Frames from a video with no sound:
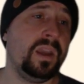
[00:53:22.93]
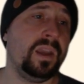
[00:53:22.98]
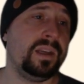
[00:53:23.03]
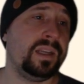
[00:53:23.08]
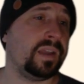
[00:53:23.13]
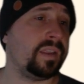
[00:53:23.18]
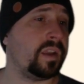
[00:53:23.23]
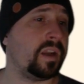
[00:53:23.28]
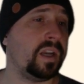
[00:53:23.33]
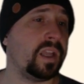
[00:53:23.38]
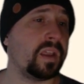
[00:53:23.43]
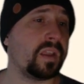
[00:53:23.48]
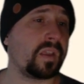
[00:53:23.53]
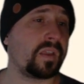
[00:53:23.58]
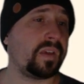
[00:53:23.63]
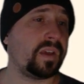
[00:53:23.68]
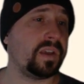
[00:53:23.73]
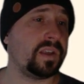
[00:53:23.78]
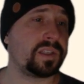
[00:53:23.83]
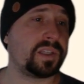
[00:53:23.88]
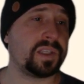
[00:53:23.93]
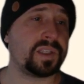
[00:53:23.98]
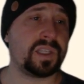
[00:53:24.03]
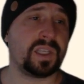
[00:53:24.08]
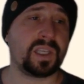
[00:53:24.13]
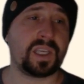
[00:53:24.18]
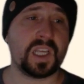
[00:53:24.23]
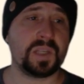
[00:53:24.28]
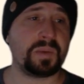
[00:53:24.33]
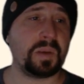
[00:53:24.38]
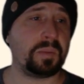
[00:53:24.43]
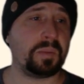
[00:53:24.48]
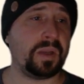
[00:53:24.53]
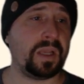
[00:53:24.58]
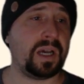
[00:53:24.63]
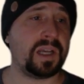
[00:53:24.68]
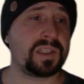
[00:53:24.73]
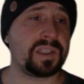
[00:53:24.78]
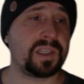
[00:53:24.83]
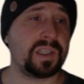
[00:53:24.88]
Now, the only other things, just in case people
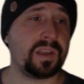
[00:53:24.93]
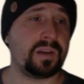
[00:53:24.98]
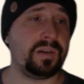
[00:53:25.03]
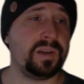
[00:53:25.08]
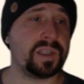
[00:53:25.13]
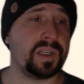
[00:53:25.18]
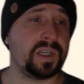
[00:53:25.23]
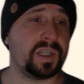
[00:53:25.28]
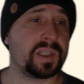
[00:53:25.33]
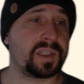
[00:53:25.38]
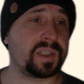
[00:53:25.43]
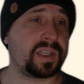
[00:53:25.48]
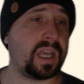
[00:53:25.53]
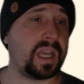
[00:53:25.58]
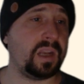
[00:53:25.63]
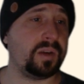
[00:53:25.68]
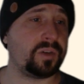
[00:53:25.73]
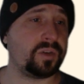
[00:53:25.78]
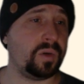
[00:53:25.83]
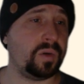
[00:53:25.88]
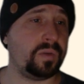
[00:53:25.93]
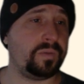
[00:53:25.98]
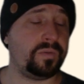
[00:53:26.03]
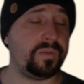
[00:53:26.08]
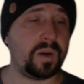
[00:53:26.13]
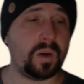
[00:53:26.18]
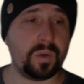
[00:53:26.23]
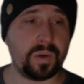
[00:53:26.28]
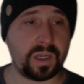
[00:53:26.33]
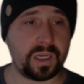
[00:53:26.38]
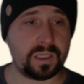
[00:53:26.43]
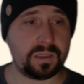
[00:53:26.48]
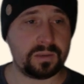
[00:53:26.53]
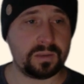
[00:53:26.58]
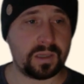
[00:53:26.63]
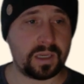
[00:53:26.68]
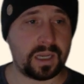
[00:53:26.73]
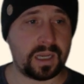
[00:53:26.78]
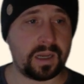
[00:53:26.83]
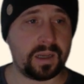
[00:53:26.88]
ask, there is an Excalibur folder.
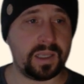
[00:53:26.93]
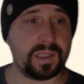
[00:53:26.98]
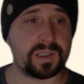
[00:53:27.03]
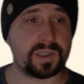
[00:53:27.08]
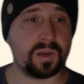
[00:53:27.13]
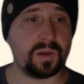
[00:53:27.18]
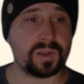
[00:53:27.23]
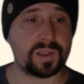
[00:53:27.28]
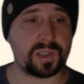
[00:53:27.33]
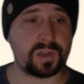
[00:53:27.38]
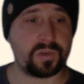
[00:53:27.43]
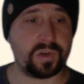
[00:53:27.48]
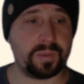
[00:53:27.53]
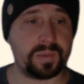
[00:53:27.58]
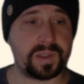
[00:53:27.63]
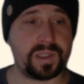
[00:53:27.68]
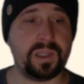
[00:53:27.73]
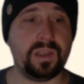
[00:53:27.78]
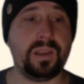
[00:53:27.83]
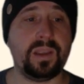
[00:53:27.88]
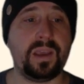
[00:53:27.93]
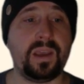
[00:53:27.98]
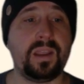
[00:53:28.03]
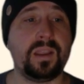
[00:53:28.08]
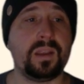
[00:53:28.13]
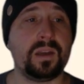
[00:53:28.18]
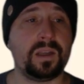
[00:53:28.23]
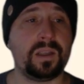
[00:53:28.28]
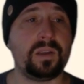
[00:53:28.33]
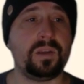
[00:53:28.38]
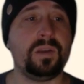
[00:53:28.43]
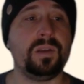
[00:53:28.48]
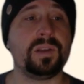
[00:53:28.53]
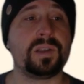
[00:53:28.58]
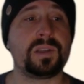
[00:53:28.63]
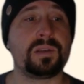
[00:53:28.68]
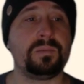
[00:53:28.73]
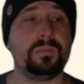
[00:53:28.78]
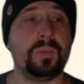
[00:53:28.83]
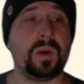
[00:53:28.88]
It's got scripts in there that are
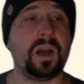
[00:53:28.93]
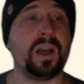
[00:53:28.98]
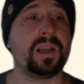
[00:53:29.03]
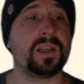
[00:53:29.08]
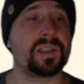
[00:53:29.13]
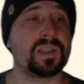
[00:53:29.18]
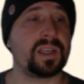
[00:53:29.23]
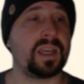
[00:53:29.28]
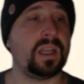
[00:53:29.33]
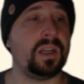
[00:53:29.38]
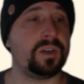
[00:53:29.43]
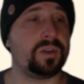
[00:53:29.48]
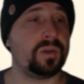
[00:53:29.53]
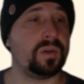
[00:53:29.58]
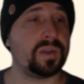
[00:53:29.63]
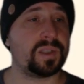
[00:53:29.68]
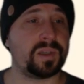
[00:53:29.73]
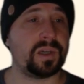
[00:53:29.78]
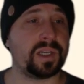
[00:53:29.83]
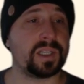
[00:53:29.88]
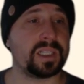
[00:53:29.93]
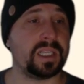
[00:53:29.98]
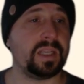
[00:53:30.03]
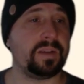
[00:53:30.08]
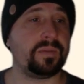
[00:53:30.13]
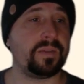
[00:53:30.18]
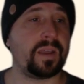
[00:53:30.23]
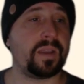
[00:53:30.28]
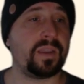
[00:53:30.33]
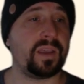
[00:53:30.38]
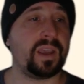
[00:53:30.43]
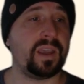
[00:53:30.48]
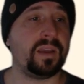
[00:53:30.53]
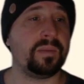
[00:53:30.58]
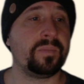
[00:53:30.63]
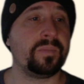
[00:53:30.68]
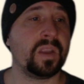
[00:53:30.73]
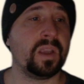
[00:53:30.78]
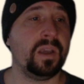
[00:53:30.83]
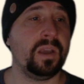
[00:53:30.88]
used by Excalibur, so I just left that there.
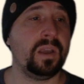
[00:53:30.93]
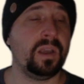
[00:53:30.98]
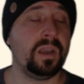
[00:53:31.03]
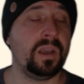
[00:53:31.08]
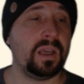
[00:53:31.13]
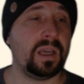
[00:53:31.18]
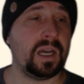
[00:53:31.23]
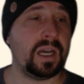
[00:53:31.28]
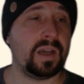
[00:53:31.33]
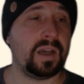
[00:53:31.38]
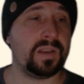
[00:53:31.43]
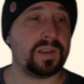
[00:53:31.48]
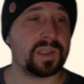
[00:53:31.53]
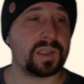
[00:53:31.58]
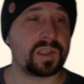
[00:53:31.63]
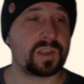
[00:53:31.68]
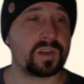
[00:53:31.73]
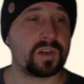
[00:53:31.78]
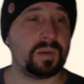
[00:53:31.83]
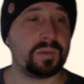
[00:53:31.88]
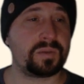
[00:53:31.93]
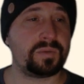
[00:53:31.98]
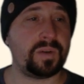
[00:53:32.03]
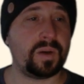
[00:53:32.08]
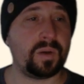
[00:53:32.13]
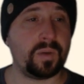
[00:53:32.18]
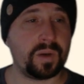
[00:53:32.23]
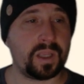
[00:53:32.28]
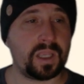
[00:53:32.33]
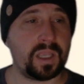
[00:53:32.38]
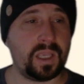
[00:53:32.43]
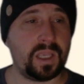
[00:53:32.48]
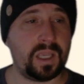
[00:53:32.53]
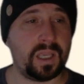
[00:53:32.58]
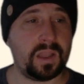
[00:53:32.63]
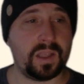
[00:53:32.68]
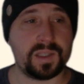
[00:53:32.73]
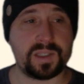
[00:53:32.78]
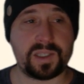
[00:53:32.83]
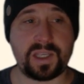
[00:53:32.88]
There's a scripts folder
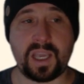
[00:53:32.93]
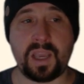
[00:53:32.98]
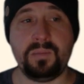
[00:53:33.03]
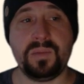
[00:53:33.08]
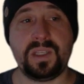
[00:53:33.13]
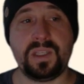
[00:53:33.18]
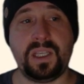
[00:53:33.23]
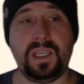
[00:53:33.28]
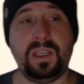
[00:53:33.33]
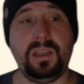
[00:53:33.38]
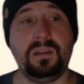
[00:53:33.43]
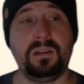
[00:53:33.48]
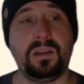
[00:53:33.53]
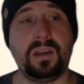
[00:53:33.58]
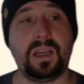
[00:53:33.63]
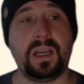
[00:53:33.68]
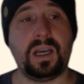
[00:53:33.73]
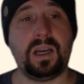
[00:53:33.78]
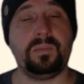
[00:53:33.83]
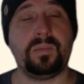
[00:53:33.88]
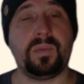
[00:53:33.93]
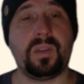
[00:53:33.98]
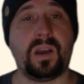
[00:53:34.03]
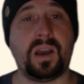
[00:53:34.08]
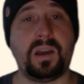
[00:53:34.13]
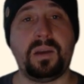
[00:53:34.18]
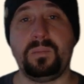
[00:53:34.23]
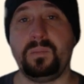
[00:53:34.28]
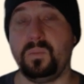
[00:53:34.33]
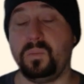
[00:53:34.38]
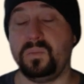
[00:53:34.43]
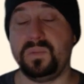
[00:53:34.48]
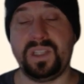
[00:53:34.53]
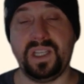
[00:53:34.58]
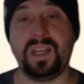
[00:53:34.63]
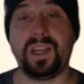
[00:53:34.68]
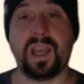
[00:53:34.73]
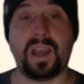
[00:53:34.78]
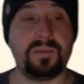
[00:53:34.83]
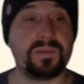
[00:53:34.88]
here that's empty. I
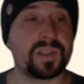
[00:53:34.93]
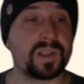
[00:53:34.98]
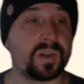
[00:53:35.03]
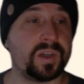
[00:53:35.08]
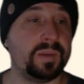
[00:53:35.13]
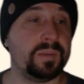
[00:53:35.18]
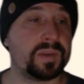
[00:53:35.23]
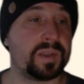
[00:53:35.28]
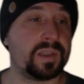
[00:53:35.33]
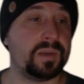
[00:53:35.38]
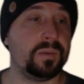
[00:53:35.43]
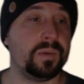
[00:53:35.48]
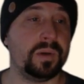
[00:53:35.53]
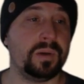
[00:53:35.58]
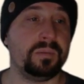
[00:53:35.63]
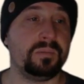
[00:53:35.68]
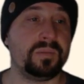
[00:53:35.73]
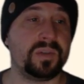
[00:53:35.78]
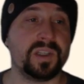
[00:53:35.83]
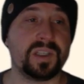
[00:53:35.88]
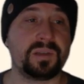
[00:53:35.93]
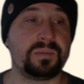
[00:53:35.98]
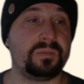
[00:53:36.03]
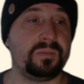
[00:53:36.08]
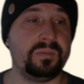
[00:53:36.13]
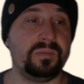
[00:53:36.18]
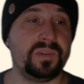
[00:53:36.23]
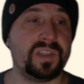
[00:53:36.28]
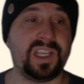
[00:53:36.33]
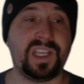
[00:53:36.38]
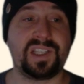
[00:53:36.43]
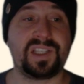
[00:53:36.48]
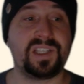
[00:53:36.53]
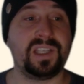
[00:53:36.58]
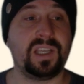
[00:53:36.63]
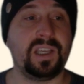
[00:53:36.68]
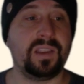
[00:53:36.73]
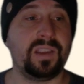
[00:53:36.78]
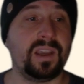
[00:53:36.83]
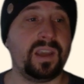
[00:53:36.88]
did have scripts that were just
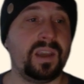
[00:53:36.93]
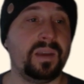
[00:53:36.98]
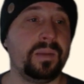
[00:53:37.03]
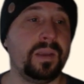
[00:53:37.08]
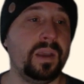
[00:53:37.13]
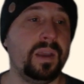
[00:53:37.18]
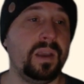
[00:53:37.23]
testing in there.